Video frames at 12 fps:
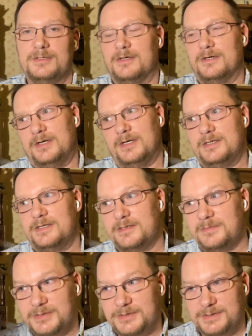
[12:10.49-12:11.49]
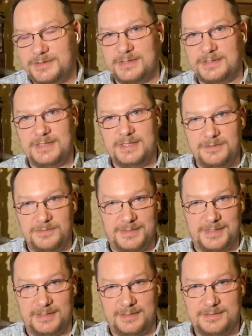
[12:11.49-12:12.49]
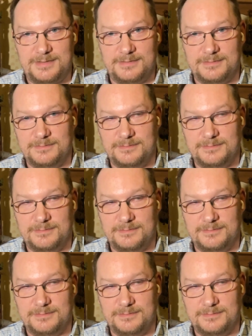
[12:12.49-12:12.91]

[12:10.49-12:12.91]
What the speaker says: All right, and in the bushes, they do things.